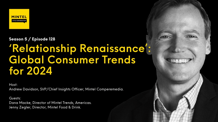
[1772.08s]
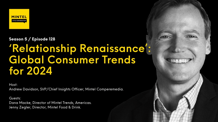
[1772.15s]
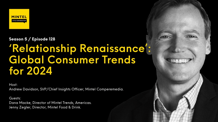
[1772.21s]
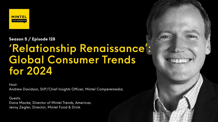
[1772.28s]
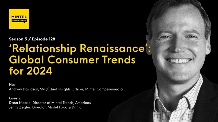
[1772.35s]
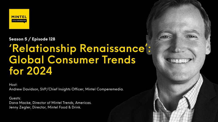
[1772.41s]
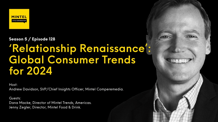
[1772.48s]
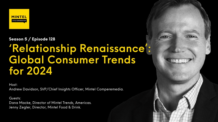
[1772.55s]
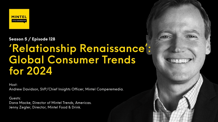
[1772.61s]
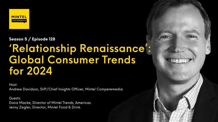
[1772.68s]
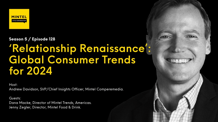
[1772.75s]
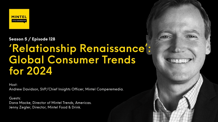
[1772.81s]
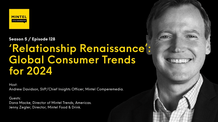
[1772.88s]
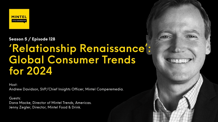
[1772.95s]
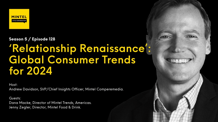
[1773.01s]

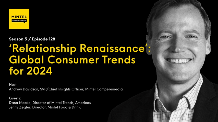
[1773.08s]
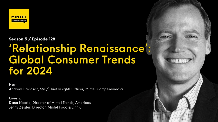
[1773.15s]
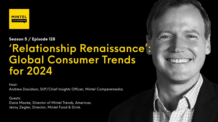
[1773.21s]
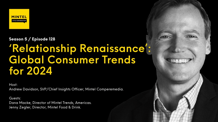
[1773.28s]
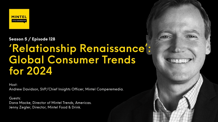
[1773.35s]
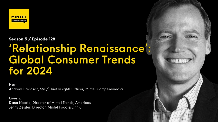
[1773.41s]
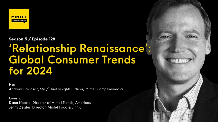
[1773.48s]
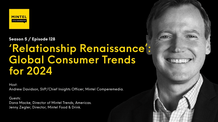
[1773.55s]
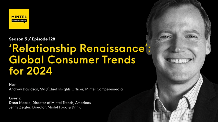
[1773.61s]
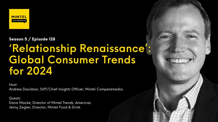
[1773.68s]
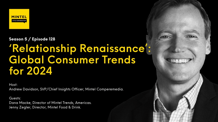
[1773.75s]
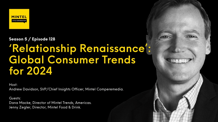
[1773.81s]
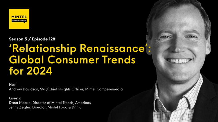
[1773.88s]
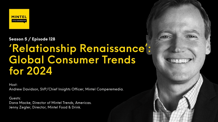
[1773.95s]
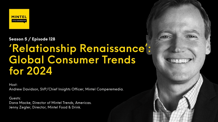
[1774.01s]

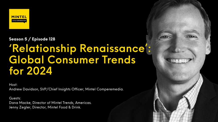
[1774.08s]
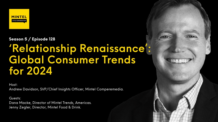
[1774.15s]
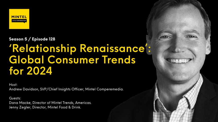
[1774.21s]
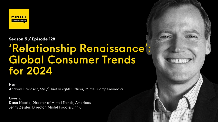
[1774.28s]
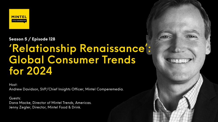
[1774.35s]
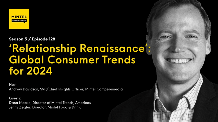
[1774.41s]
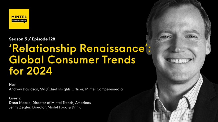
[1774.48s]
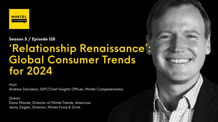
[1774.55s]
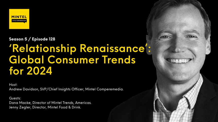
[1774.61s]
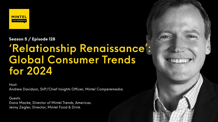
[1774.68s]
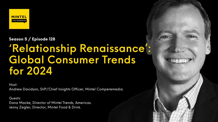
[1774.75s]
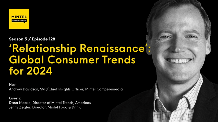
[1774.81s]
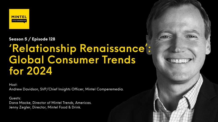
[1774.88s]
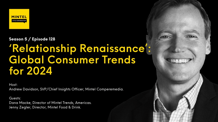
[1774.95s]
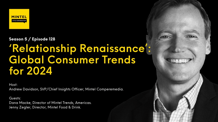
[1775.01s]

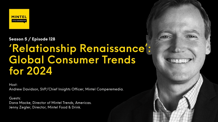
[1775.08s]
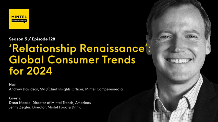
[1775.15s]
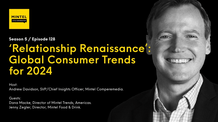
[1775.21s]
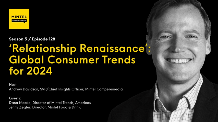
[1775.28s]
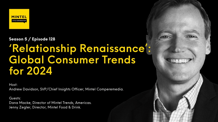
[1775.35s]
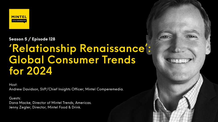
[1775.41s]
(no lip movement)